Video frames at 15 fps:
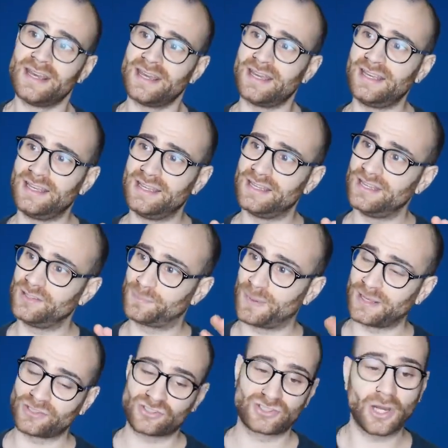He is
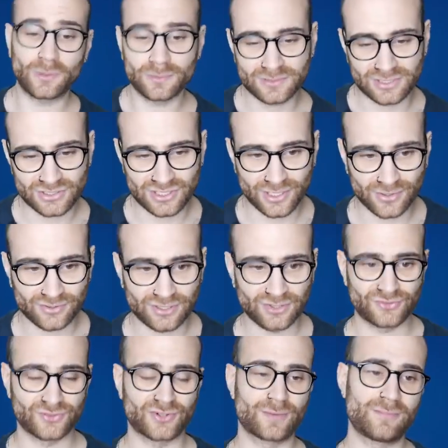being sold to Chelsea
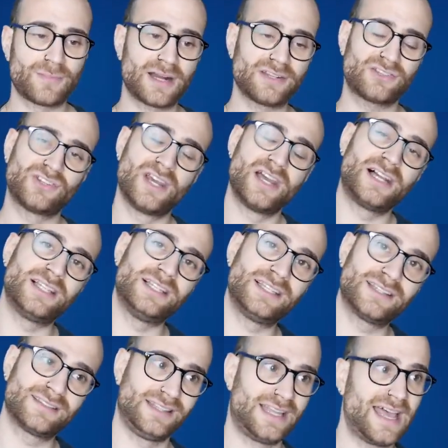for a much
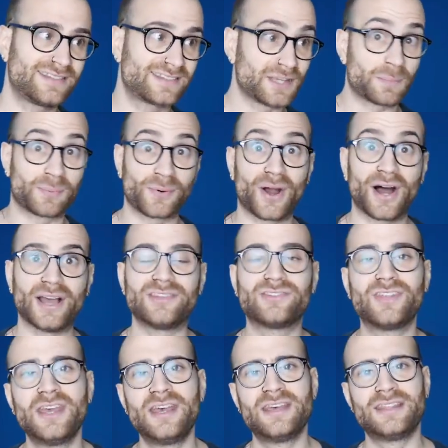lesser
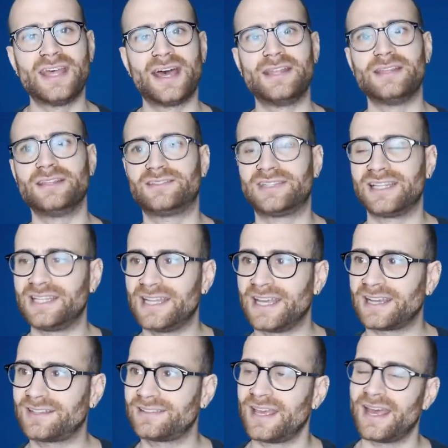price than De
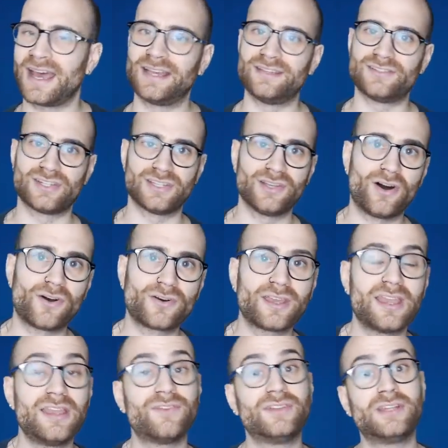Ligt and De
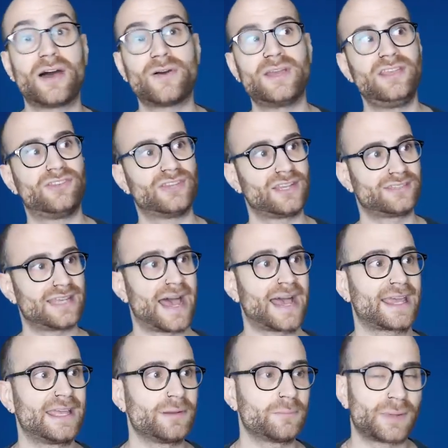Jong, even though he's an
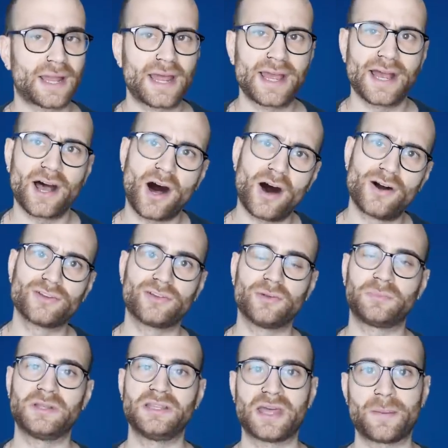attacking player,
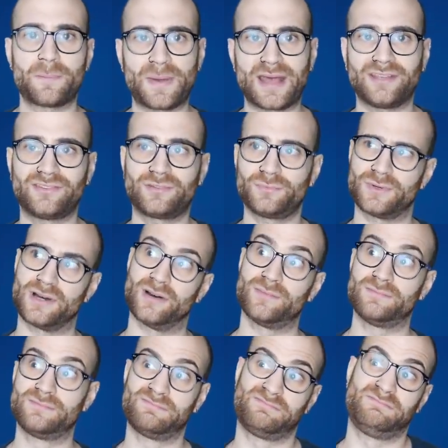arguably their best,
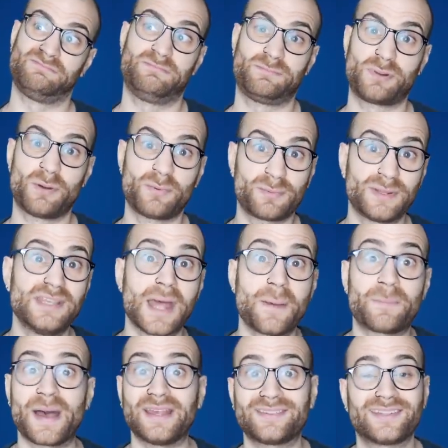well, probably their
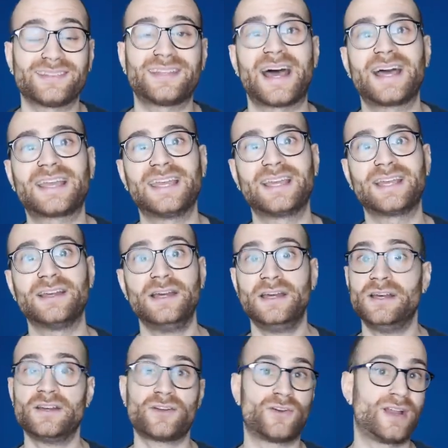best attacking
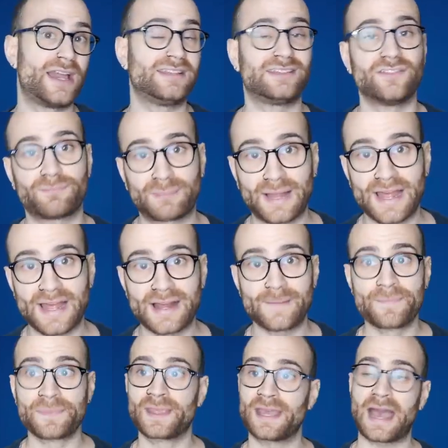creative
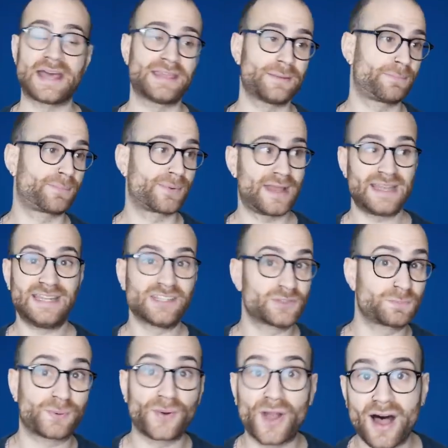player and the, in his
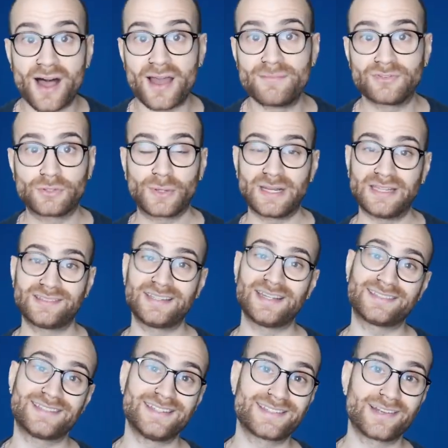prime
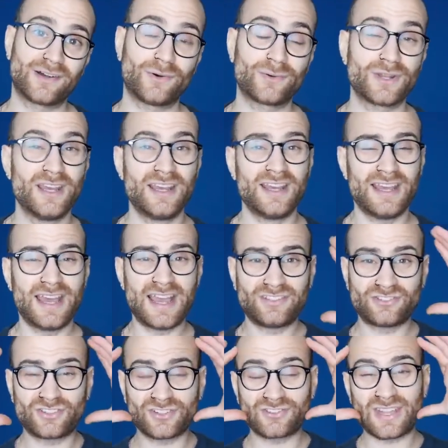26 years old
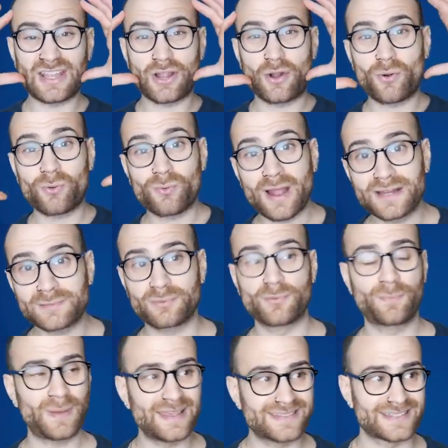it's just incredible
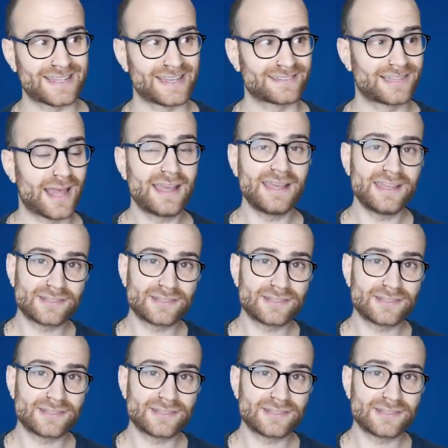business. Like, it